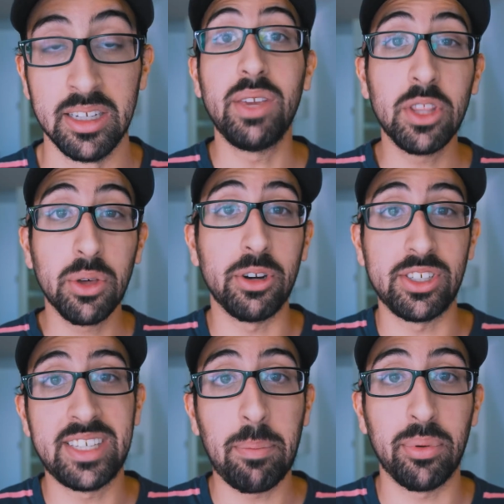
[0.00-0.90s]
Even though they're
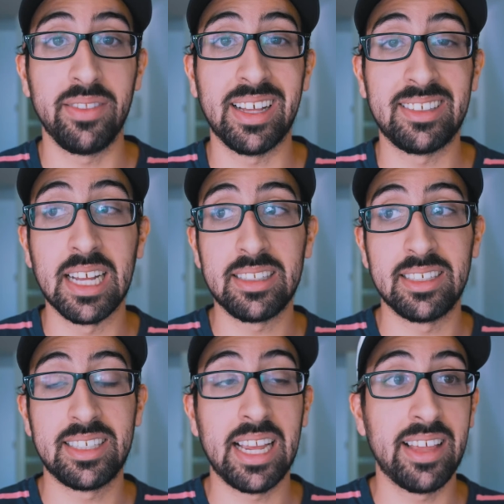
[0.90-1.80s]
separate, that's not
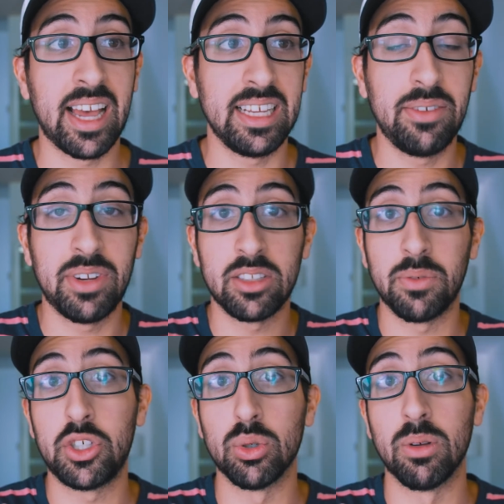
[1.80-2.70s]
to say that even as a
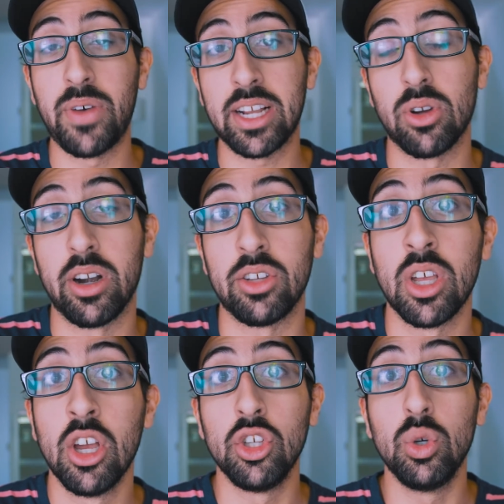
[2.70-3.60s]
visual effects artist,
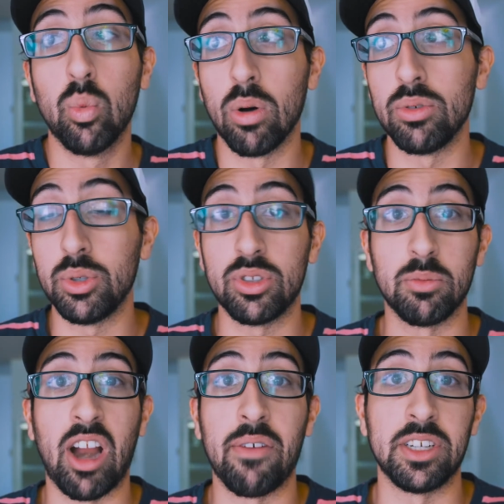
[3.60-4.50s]
you won't do
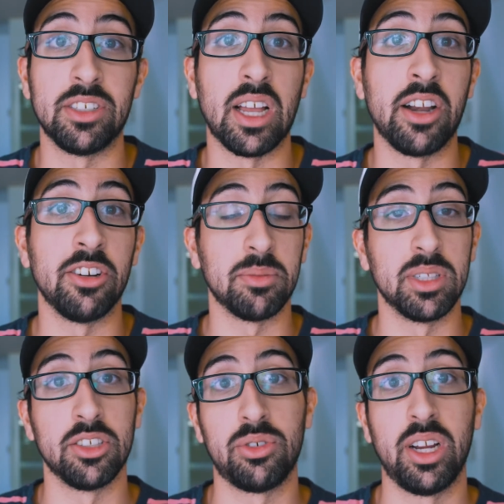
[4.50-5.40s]
some graphic design or some
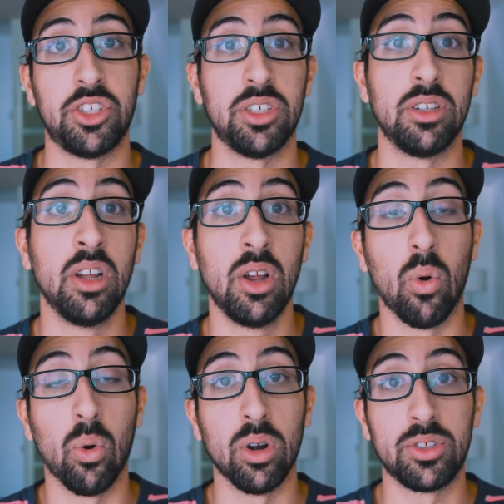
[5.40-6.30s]
illustration
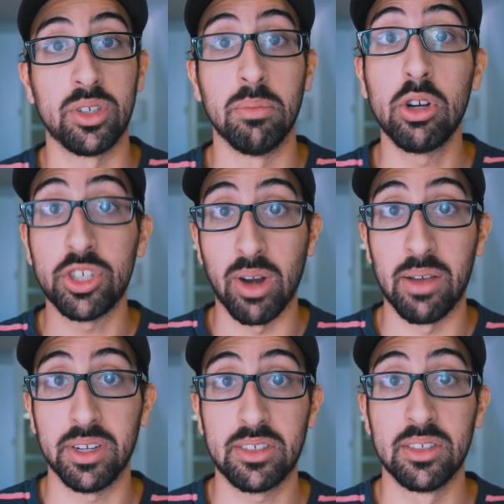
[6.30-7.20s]
or some motion
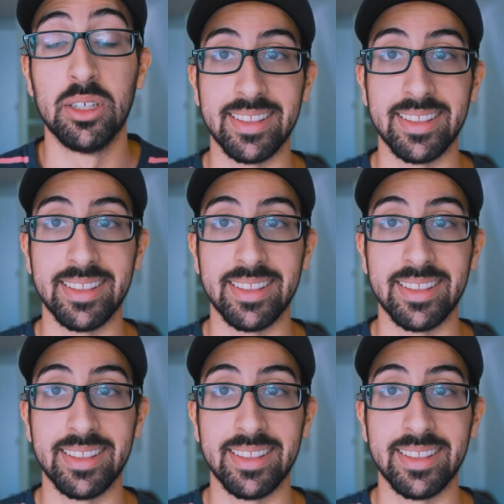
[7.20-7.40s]
graphics.